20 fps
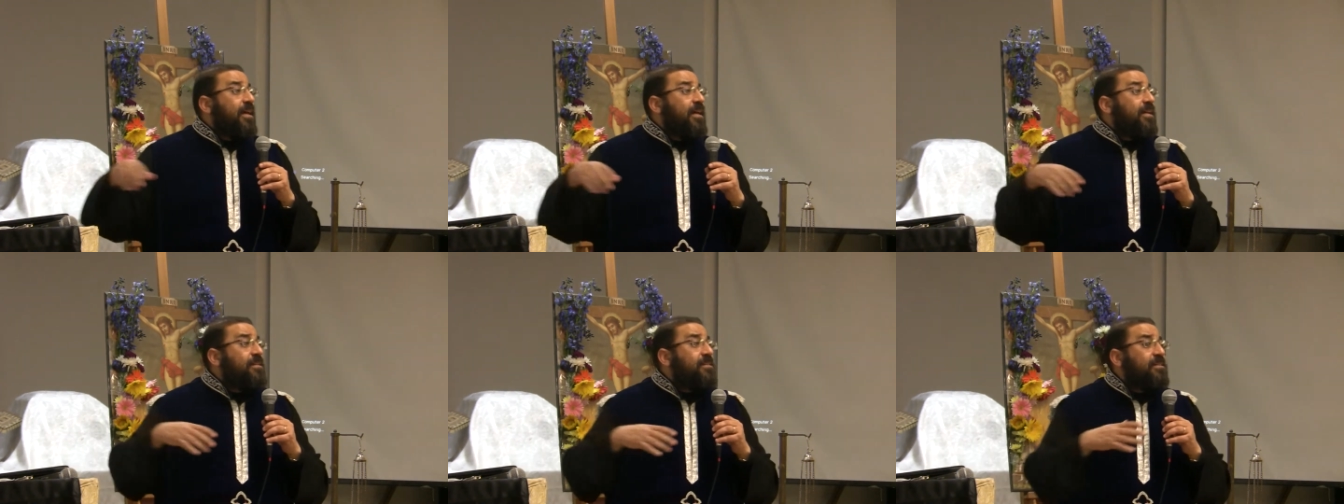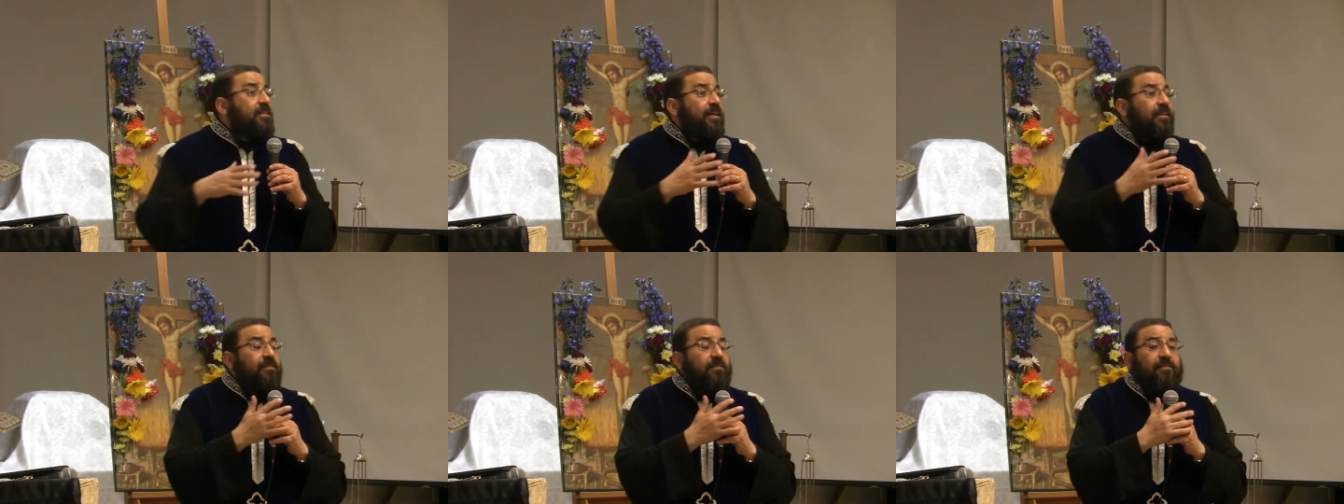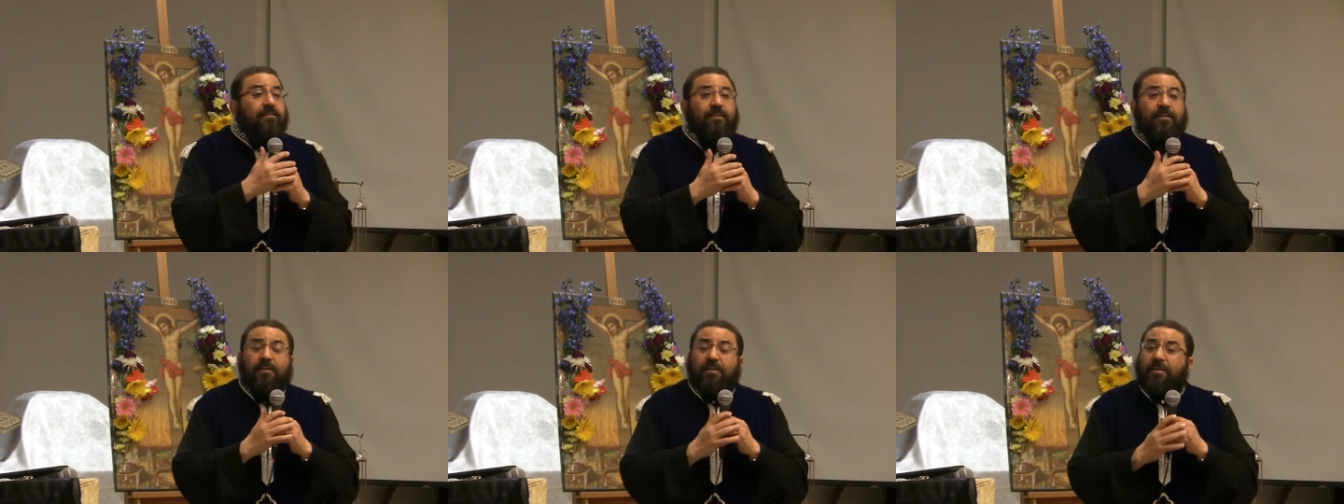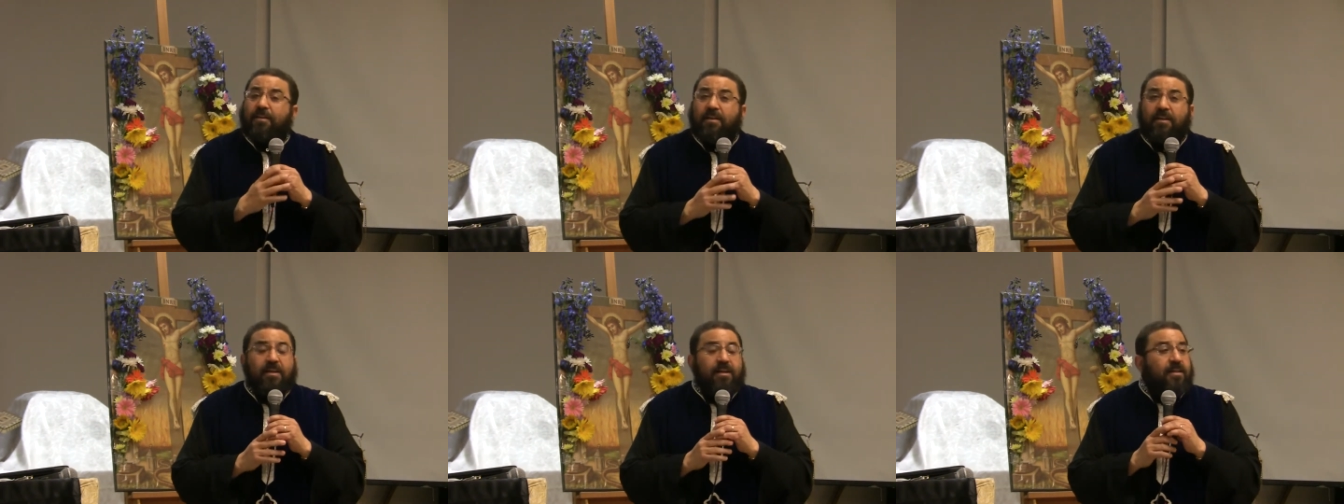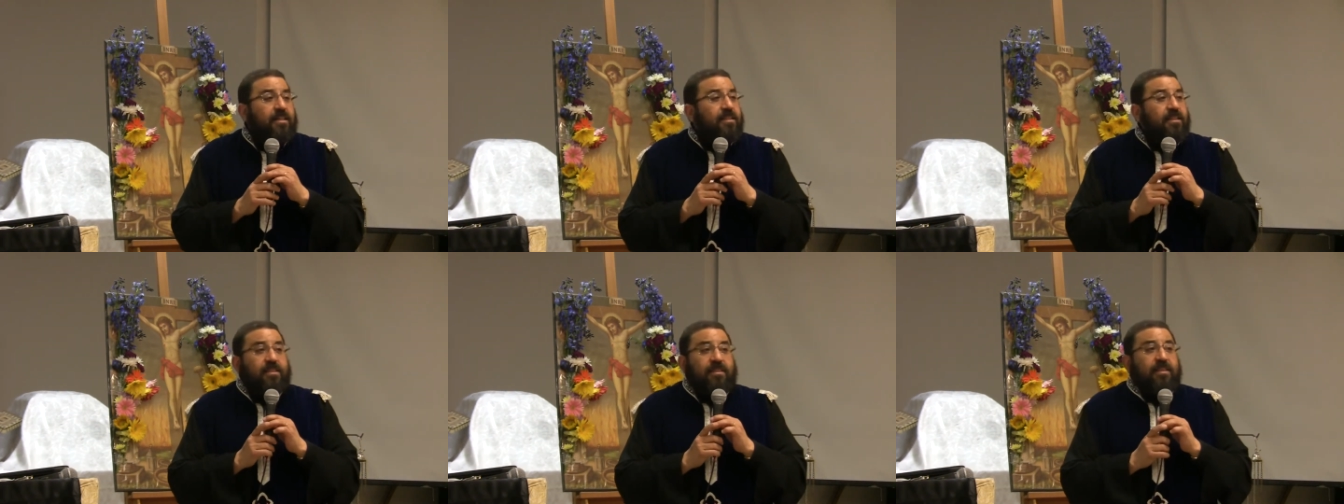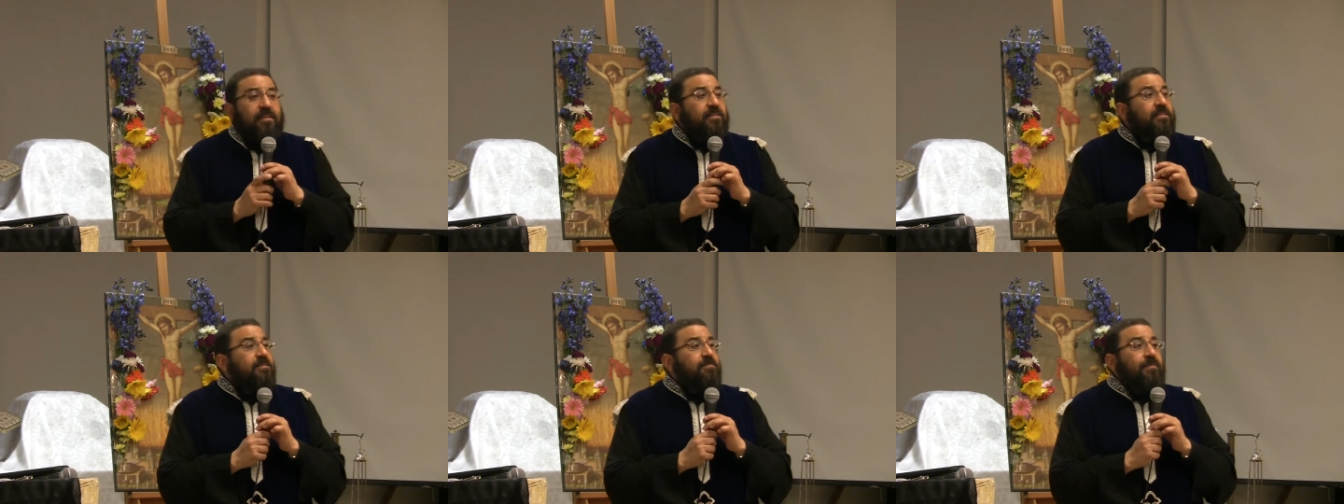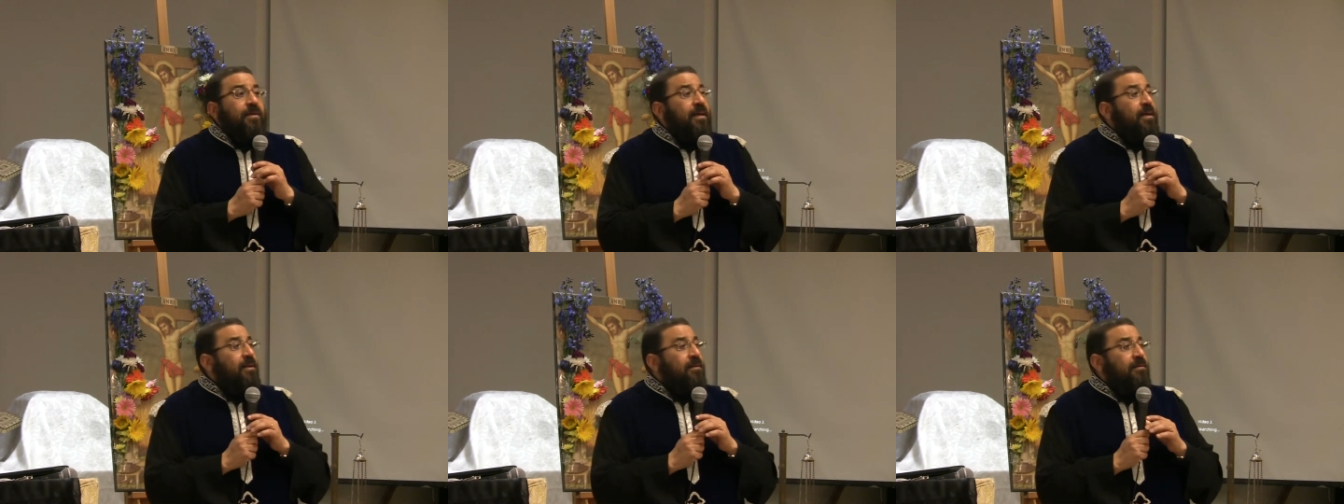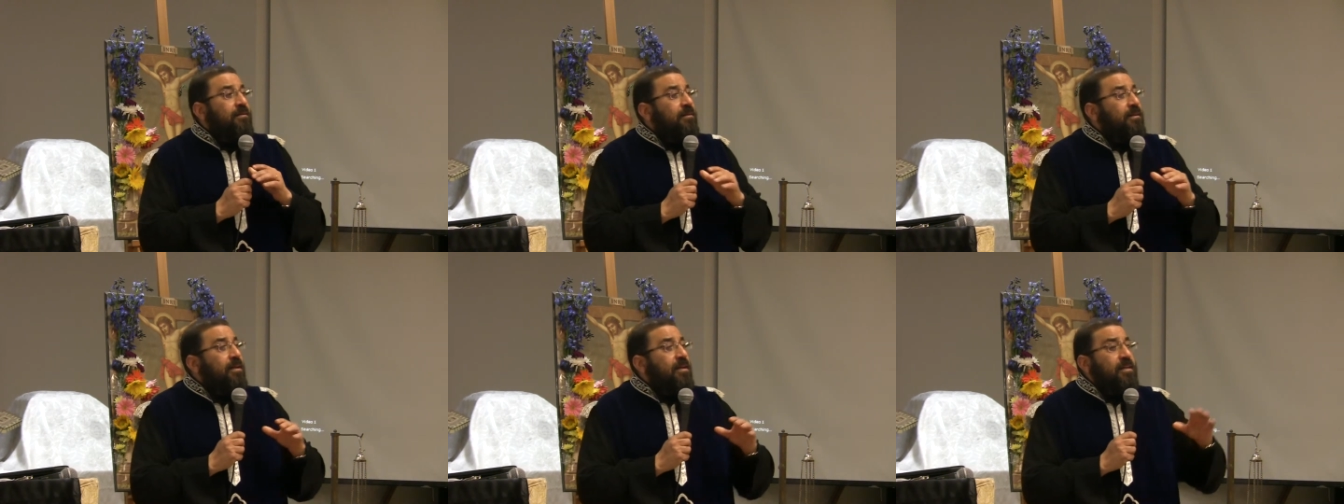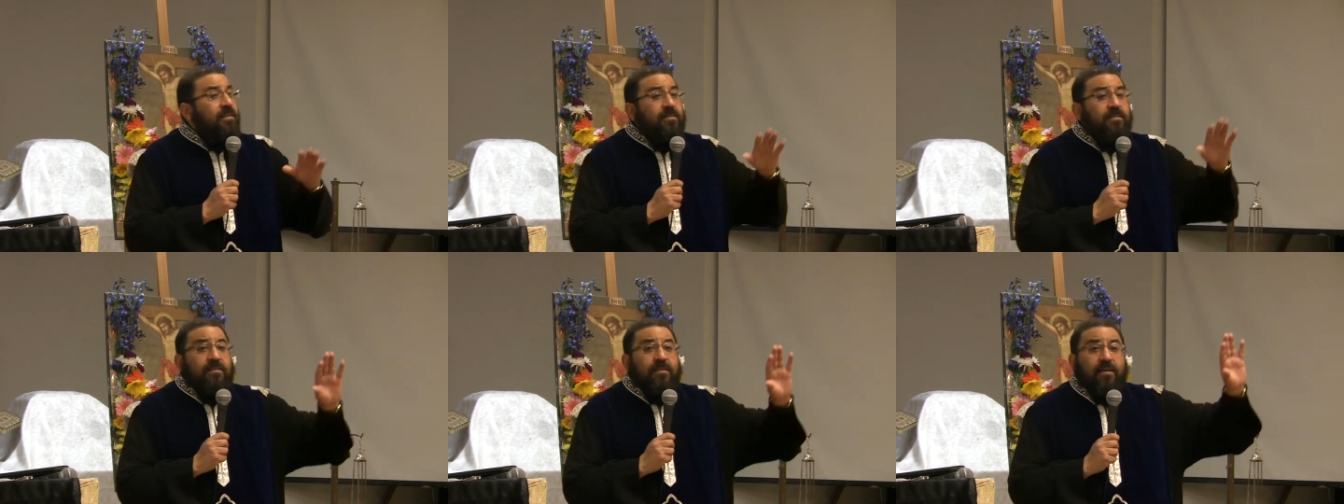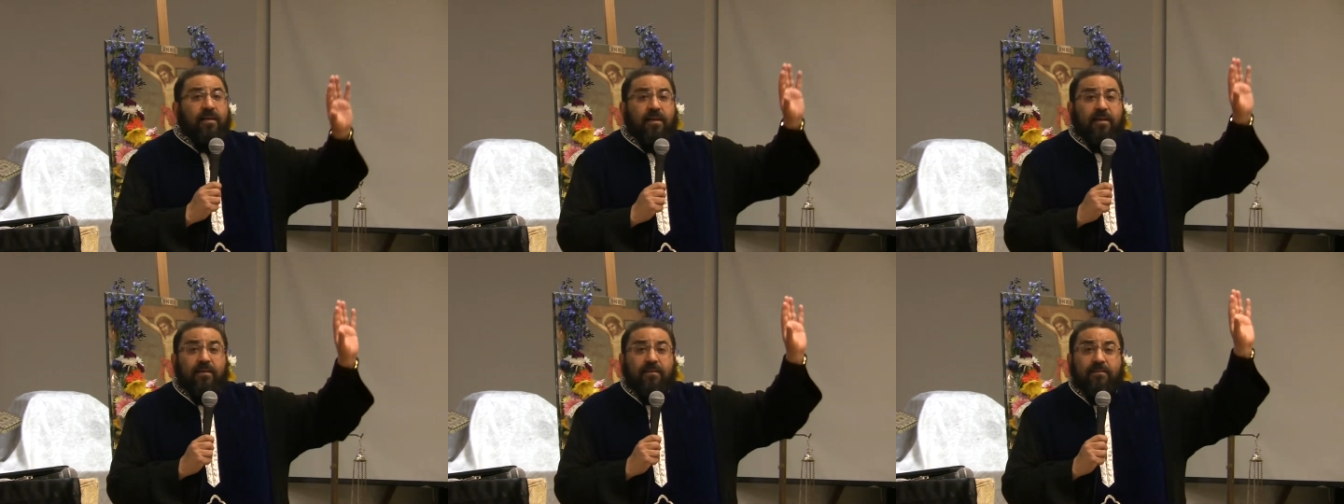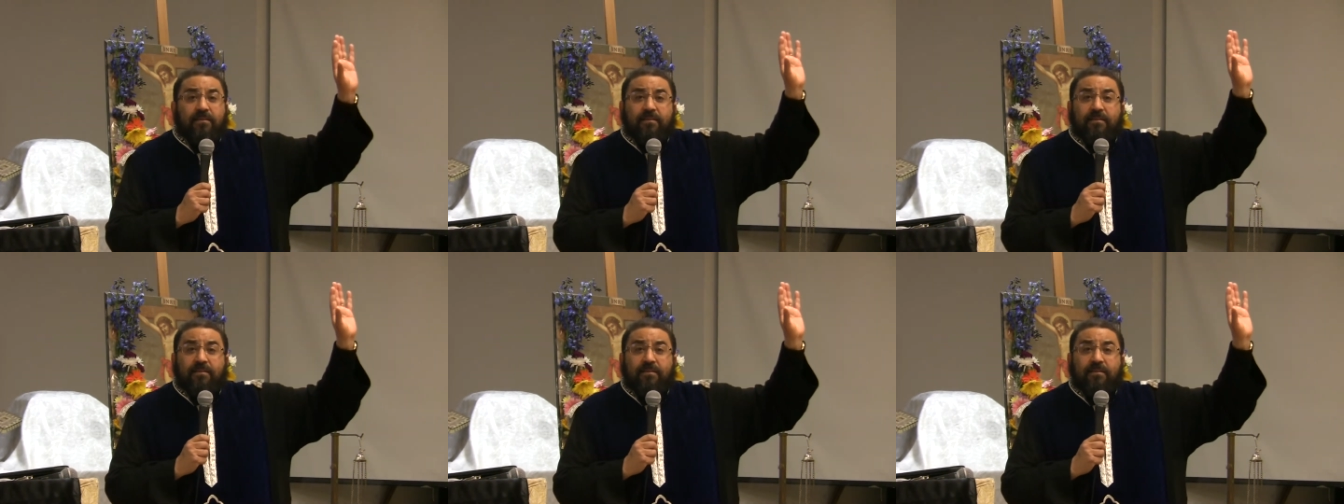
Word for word: and said, this man is, huh?